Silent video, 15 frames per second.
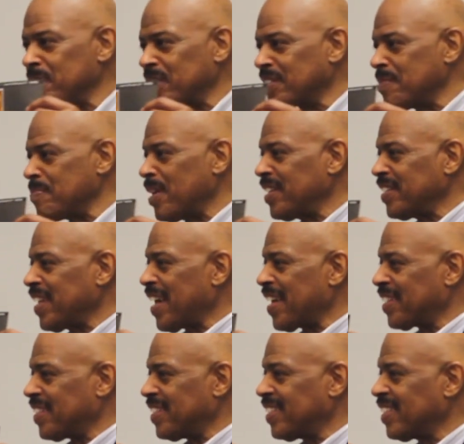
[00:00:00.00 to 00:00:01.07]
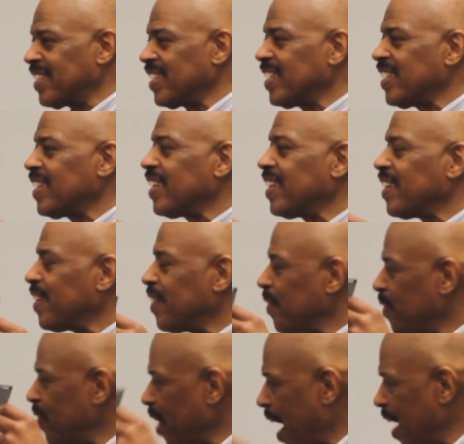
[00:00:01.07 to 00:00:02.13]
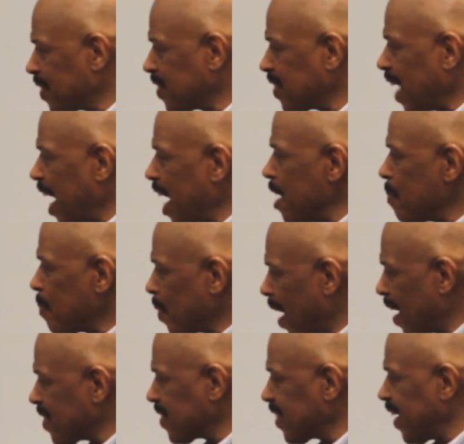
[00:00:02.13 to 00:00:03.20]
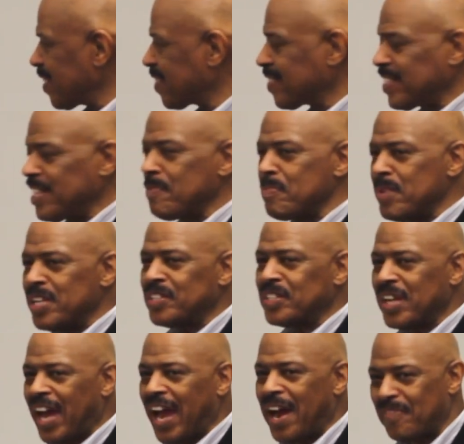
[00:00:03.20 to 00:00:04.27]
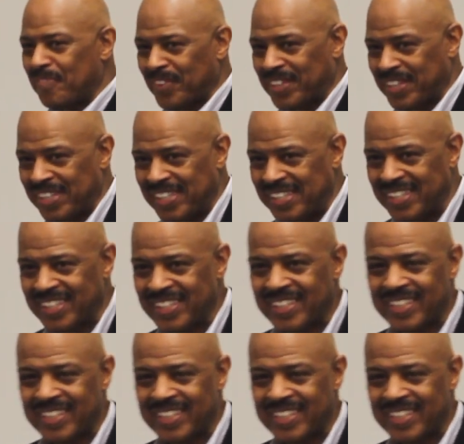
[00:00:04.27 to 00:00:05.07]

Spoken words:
Mr. Mandela. That same process sent me to Africa.